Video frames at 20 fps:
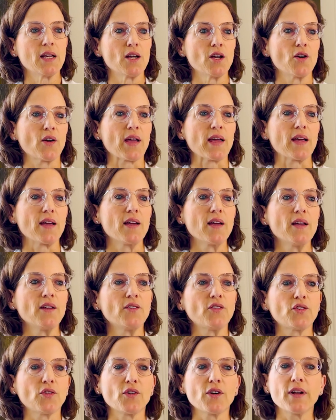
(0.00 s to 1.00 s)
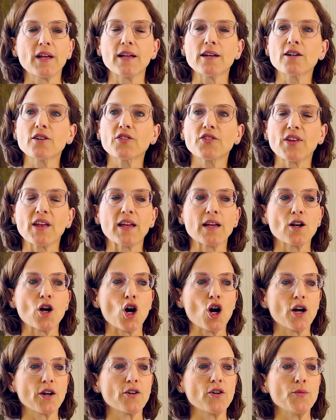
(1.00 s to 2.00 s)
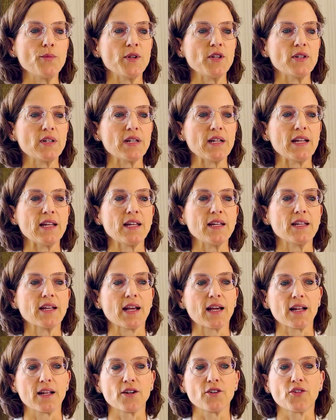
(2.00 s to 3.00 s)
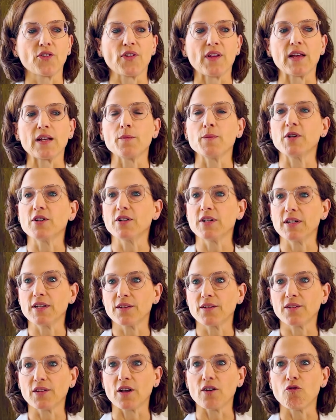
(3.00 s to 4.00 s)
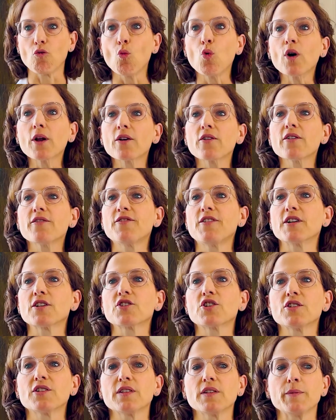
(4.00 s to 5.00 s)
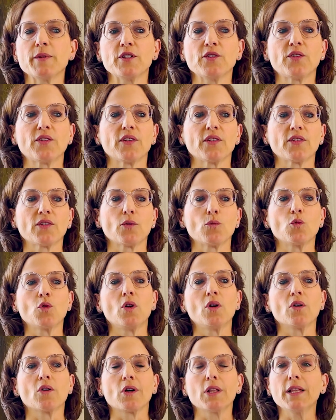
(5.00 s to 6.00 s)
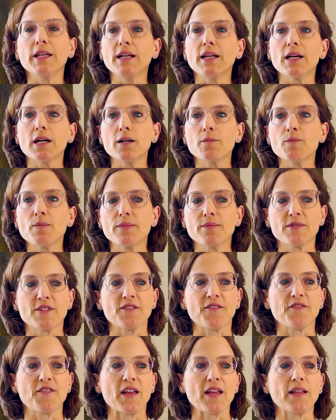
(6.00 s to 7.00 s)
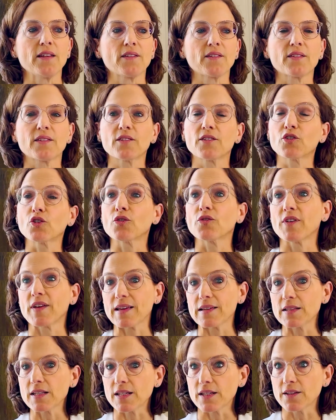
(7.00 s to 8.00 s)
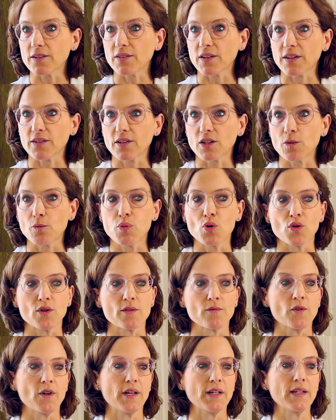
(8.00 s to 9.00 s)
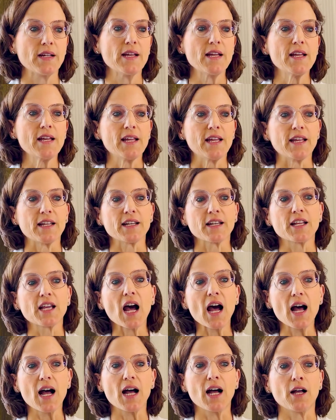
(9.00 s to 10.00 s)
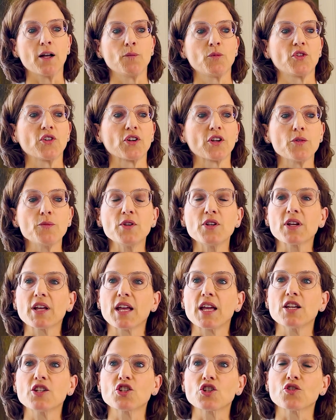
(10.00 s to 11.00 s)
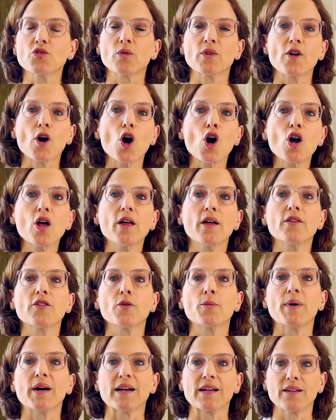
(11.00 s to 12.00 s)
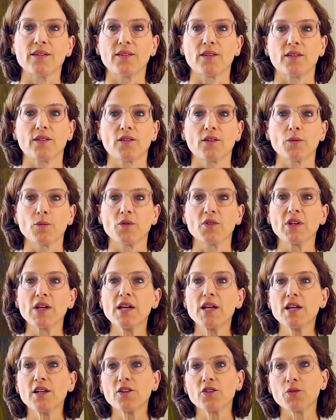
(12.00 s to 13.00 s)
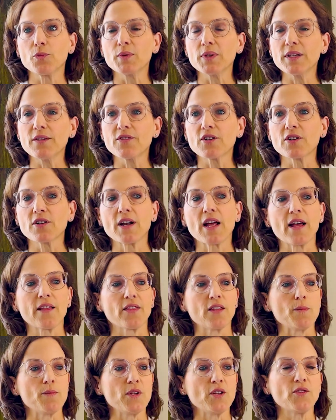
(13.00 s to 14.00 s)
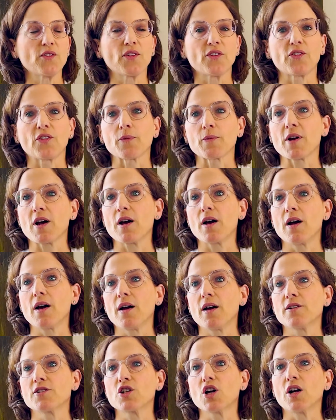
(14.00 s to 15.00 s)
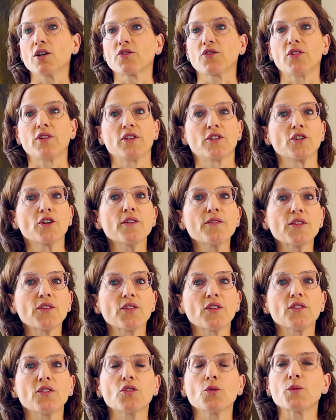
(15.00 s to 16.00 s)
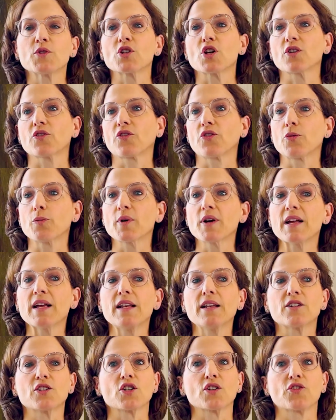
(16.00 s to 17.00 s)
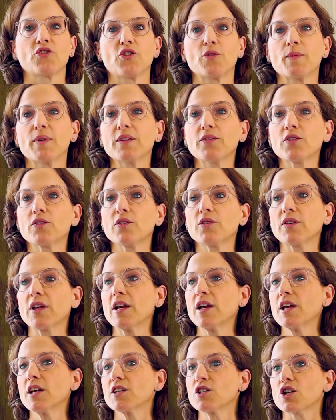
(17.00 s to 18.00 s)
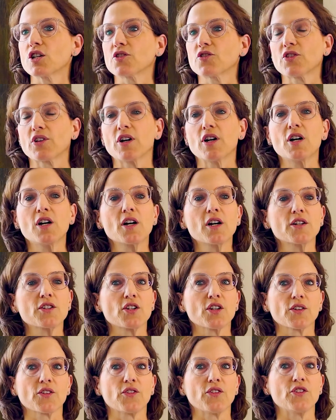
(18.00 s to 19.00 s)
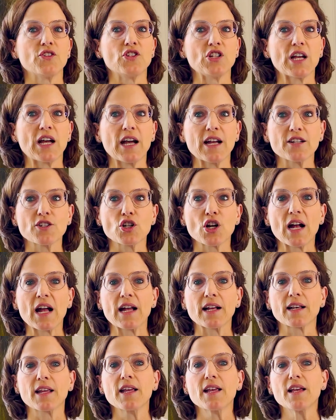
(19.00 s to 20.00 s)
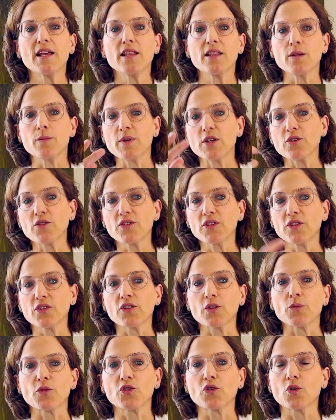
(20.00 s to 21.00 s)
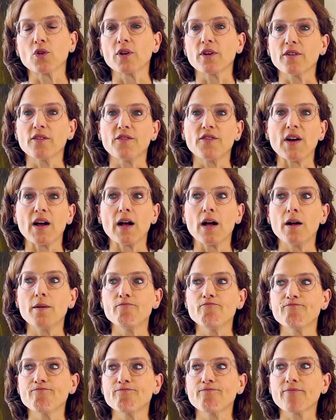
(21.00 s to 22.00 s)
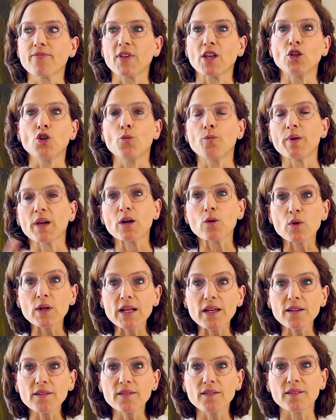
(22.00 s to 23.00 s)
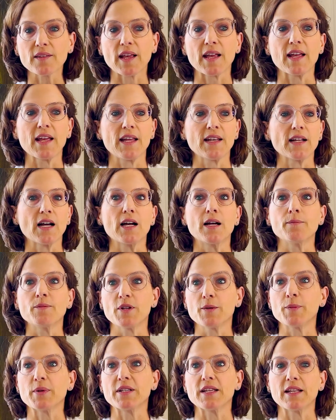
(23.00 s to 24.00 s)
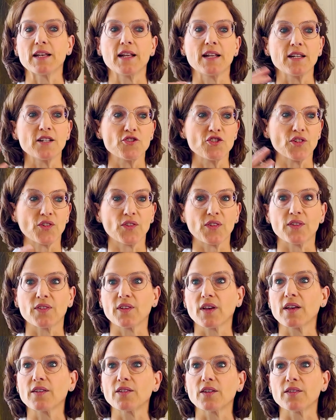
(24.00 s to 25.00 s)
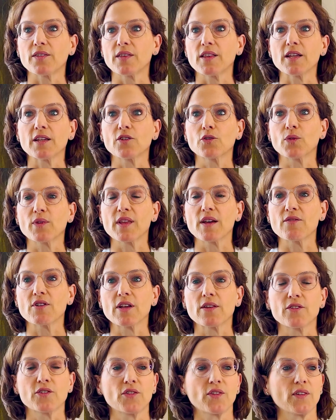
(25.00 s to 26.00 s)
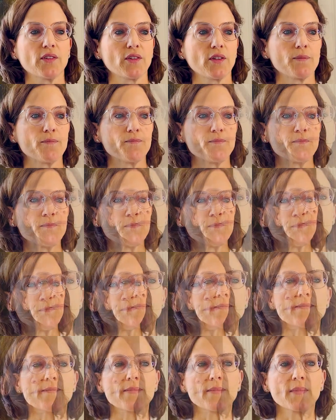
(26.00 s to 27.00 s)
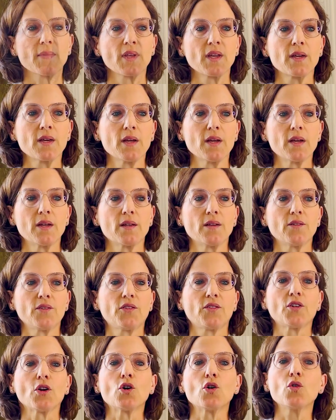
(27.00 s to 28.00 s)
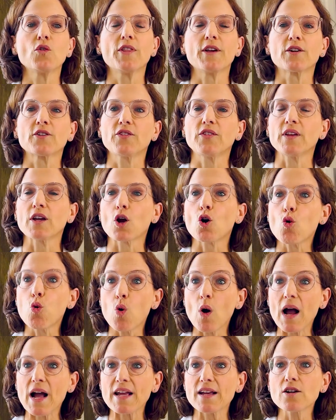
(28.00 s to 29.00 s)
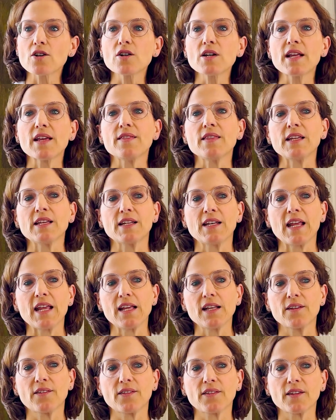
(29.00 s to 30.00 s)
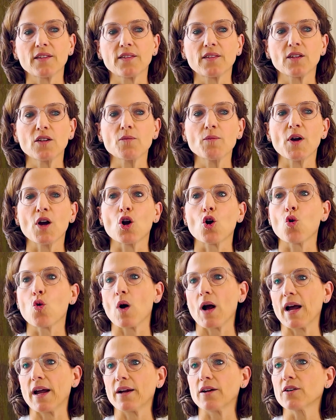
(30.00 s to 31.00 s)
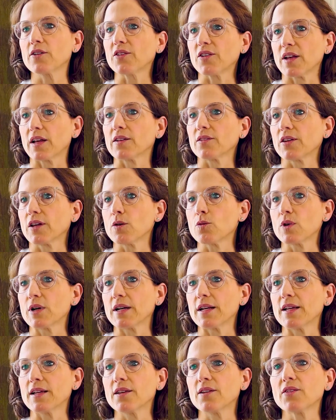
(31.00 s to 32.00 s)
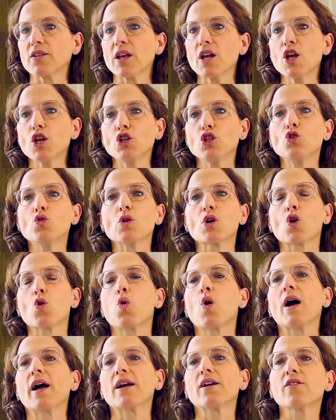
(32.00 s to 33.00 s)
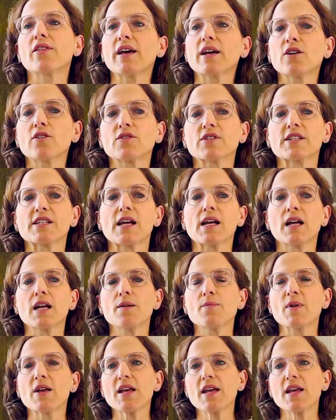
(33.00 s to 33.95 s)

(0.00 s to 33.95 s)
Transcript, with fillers: Okay, so to understand autoimmunity, you got to understand immunity itself. What are the functions of the immune system? Well, clean up, defense, surveillance, that's an important one, and comms or communications with all other body systems. So, believe it or not, the immune system uh, talks to the nervous system, it talks to the brain, it talks to your muscles, talks to the heart, talks to the GI tract. The immune system sort of um, ubiquitous and omnipotent and just discusses things with every other system. So there's the acquired and the innate system. Acquired sounds like what it is. You acquire that over time.